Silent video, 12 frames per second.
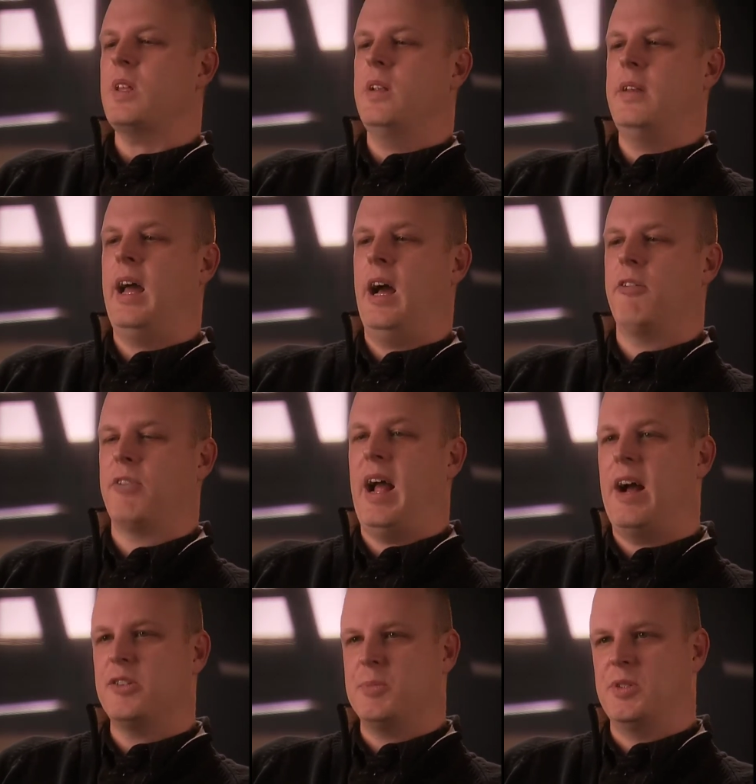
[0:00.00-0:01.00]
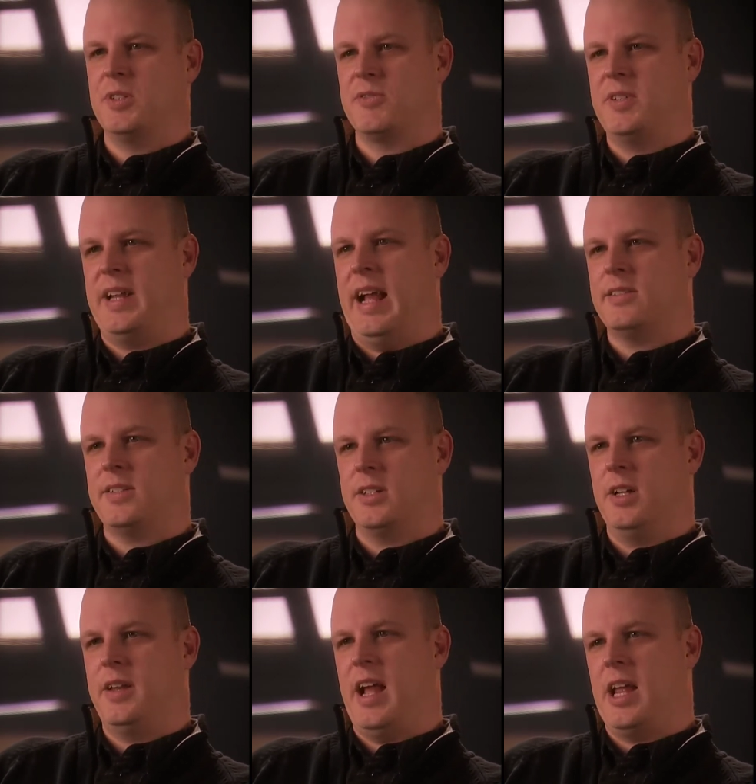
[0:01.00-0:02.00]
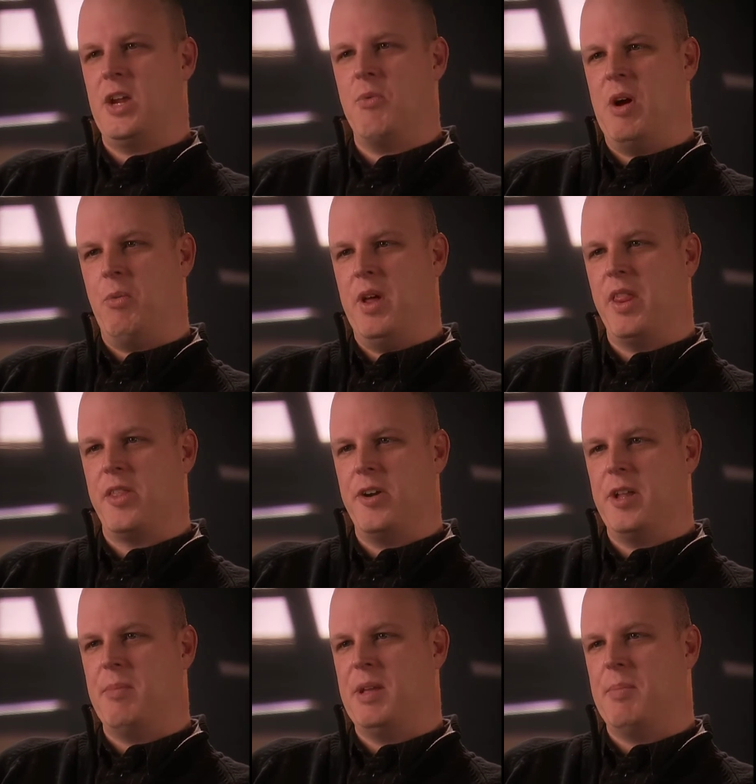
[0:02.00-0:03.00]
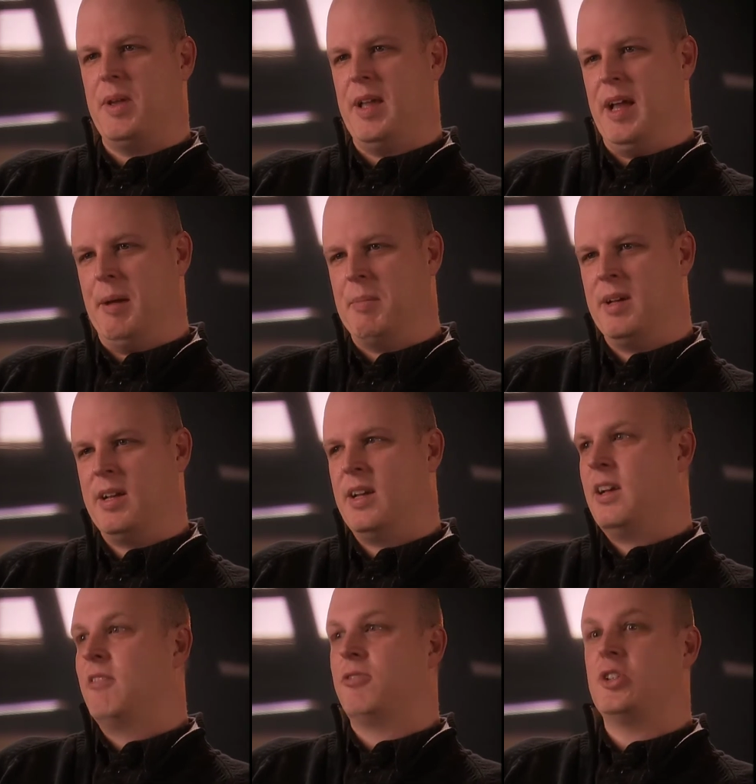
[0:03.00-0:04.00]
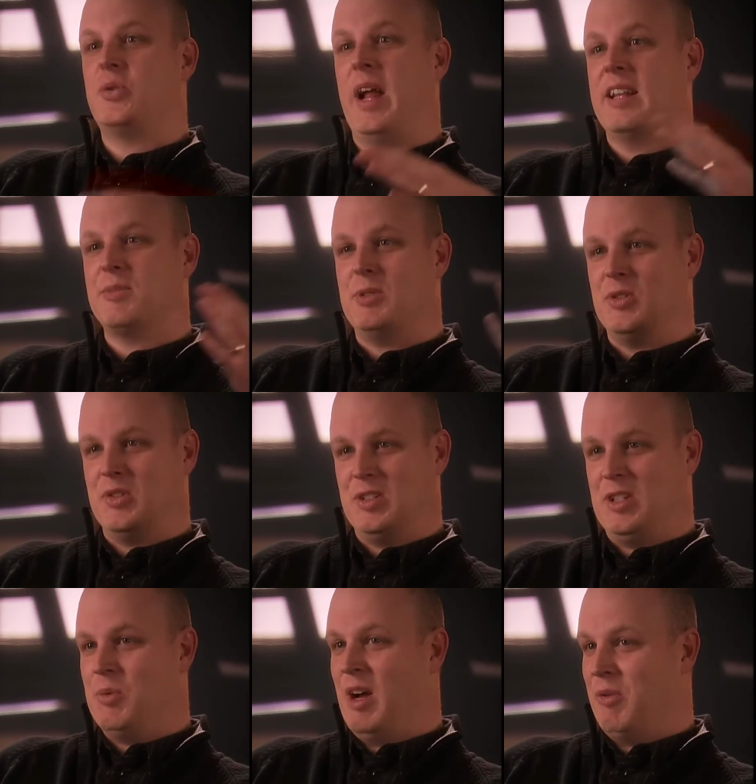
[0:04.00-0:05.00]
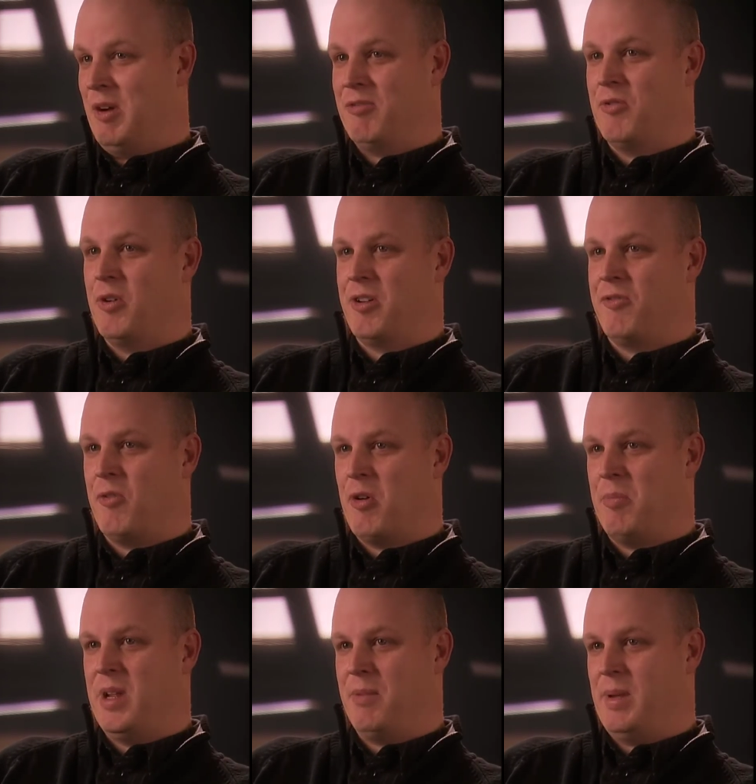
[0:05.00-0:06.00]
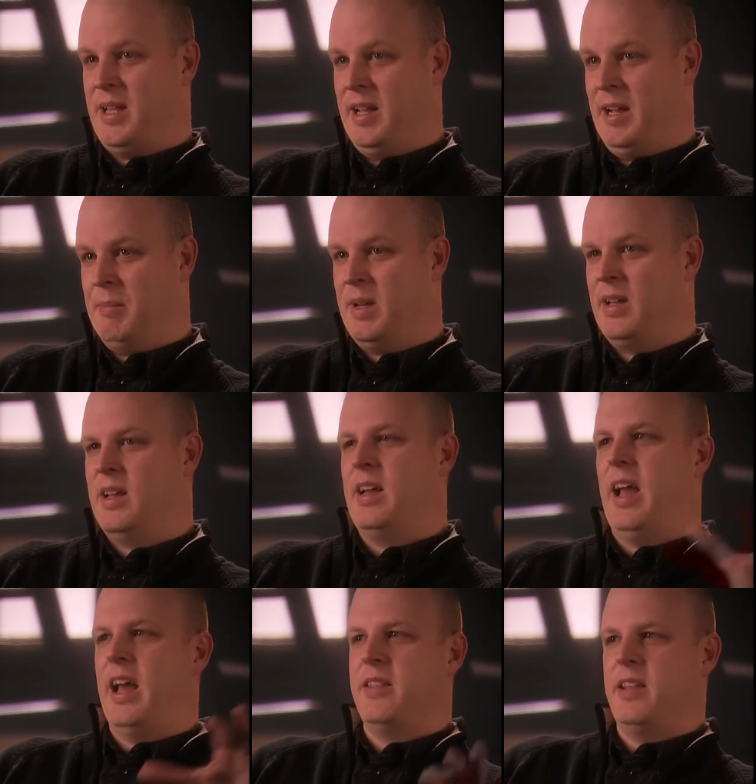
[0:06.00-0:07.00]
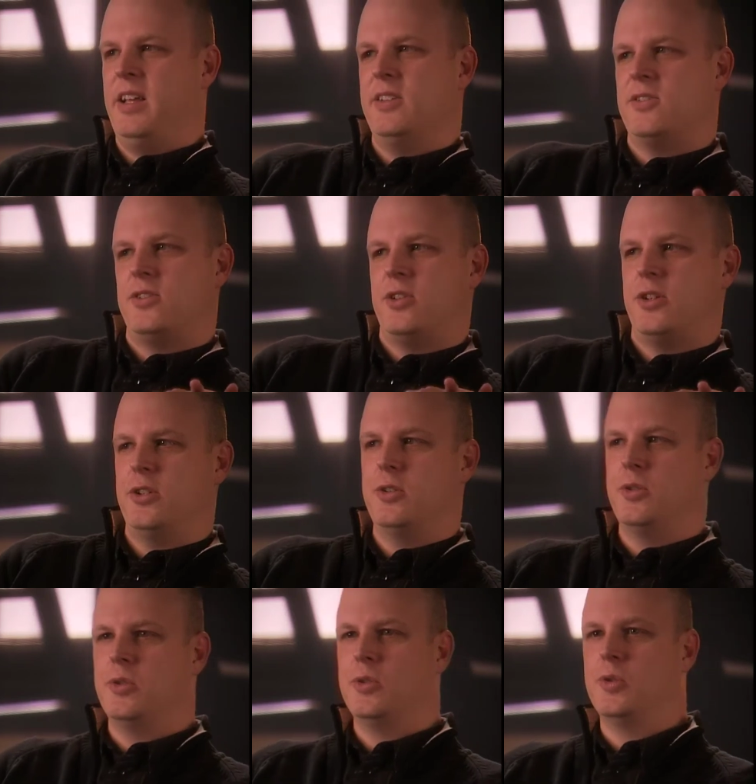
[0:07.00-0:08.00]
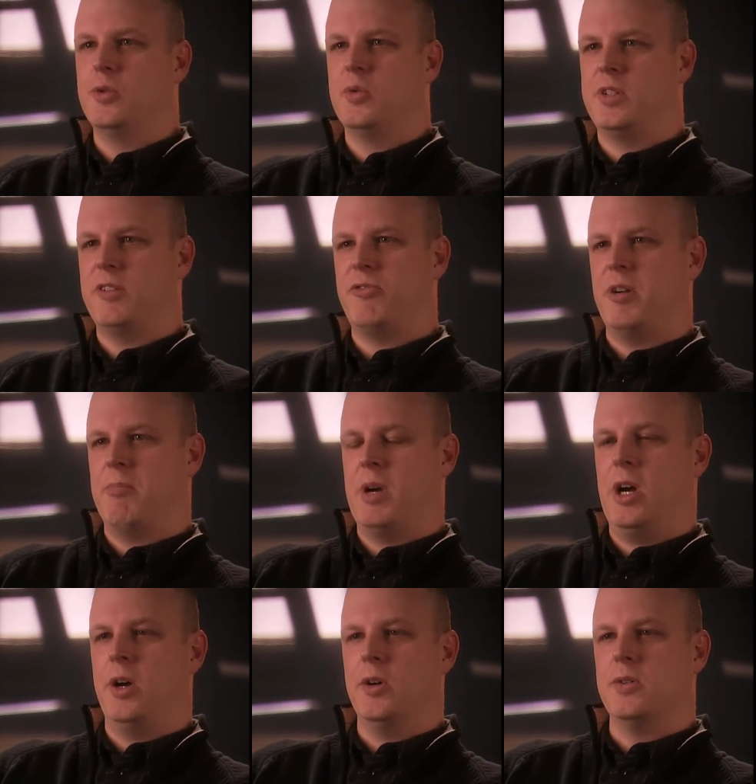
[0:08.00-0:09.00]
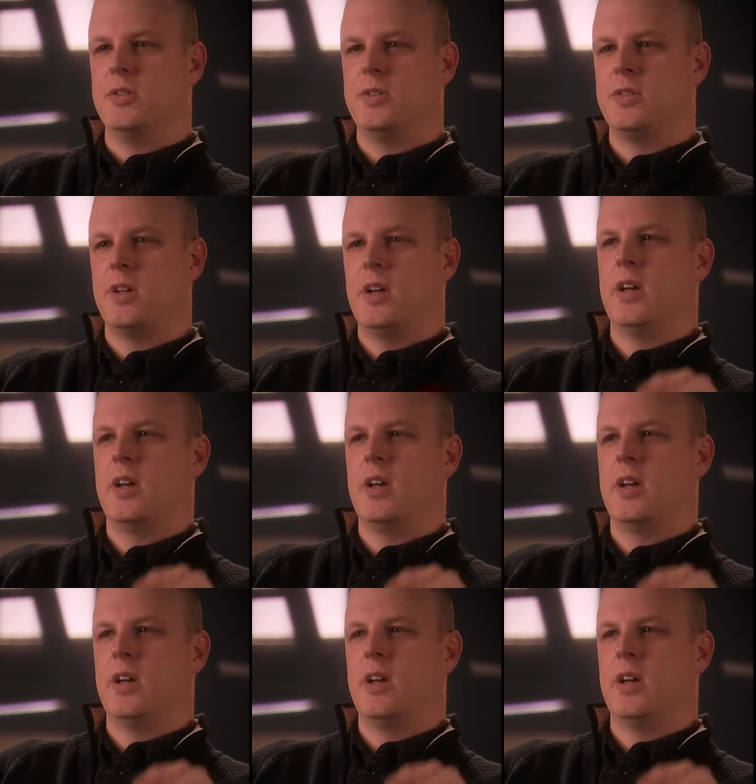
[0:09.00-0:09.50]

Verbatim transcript: Now, for house music, for dancing all night, you want 130 BPM. For trance music, you want 144 BPM. And these two different modes